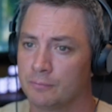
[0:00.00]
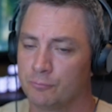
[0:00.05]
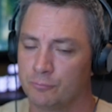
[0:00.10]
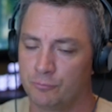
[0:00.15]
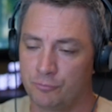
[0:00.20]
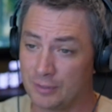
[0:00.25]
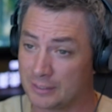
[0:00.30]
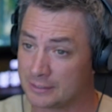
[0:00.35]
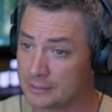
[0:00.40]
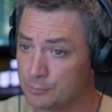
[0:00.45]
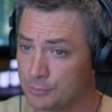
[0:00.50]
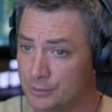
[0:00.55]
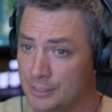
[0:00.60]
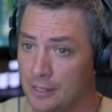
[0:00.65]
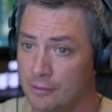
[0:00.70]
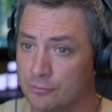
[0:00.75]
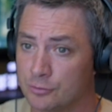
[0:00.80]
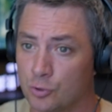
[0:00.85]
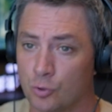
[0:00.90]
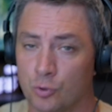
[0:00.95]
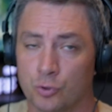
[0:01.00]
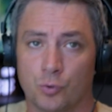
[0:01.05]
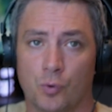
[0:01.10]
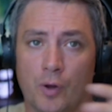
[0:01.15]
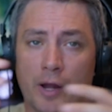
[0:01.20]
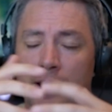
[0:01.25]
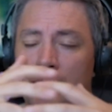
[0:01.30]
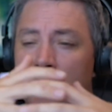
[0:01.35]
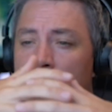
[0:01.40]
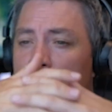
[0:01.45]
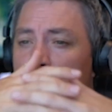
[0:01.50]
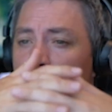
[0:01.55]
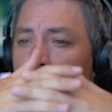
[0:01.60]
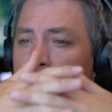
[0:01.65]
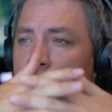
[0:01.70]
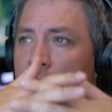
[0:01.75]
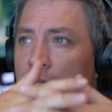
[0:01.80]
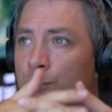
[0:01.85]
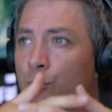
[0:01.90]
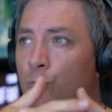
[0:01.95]
fix themselves? Or do you
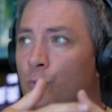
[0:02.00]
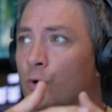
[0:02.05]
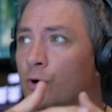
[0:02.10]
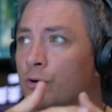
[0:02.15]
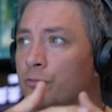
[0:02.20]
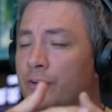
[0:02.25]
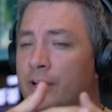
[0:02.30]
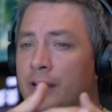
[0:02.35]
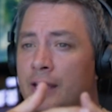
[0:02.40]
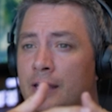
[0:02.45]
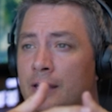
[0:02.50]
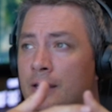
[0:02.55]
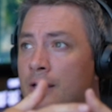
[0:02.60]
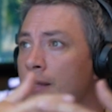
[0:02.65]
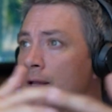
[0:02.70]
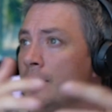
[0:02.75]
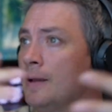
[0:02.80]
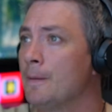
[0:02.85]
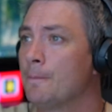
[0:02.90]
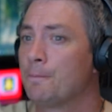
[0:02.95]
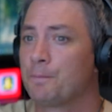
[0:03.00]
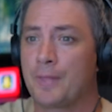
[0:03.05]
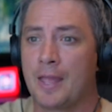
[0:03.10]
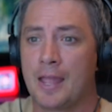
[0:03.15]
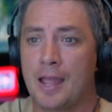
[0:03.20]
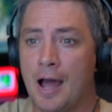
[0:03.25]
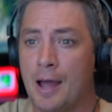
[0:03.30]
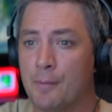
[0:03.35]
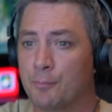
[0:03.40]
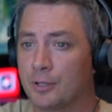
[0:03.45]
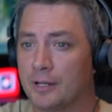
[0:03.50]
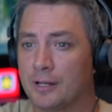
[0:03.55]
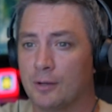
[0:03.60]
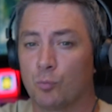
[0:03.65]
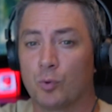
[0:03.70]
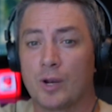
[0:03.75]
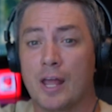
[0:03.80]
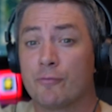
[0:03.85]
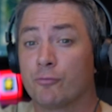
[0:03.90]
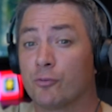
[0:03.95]
take more of a, hey, I'm going to,
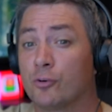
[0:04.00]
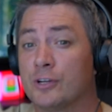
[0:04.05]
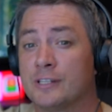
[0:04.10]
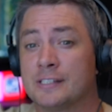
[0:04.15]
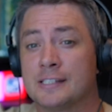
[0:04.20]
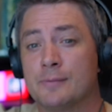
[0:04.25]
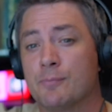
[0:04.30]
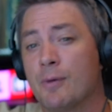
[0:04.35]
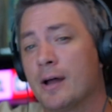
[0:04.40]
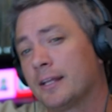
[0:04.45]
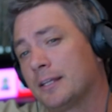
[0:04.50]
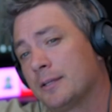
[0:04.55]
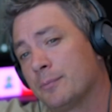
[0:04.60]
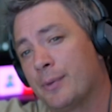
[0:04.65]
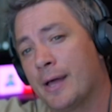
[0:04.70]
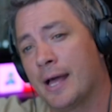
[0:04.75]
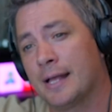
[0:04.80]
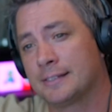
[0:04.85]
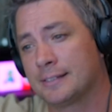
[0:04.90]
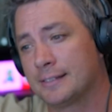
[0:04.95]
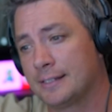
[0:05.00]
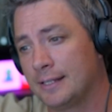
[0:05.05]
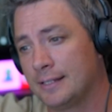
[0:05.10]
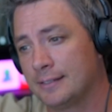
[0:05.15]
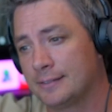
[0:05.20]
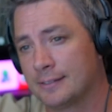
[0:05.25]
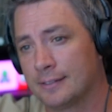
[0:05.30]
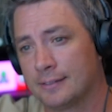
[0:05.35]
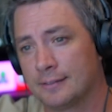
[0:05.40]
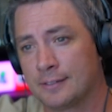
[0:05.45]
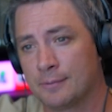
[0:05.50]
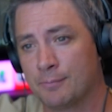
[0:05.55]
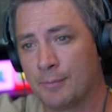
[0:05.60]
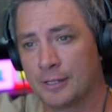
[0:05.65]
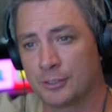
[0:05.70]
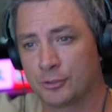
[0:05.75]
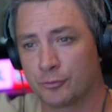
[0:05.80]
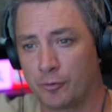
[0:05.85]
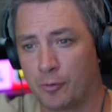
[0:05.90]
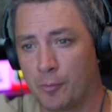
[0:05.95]
whatever is in my capacity to
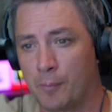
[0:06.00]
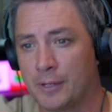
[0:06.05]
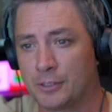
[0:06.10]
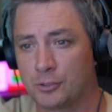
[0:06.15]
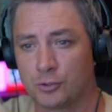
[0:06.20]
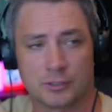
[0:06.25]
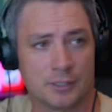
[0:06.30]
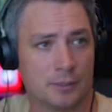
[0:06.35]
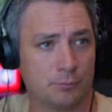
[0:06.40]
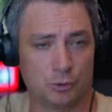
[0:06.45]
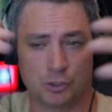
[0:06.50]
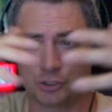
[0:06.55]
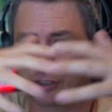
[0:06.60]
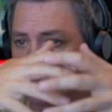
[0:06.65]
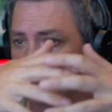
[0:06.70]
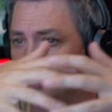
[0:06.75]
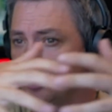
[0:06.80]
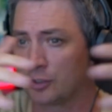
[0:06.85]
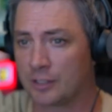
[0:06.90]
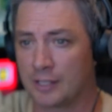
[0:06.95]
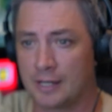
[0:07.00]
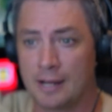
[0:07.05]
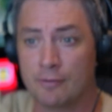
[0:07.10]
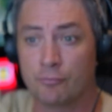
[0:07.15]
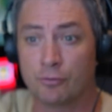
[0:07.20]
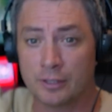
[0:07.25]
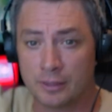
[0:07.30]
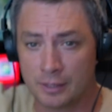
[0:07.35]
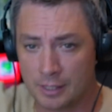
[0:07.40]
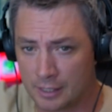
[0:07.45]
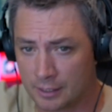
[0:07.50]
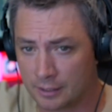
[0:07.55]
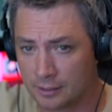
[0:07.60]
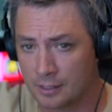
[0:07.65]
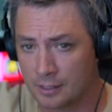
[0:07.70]
measure from metrics, I'm just going to look at everything?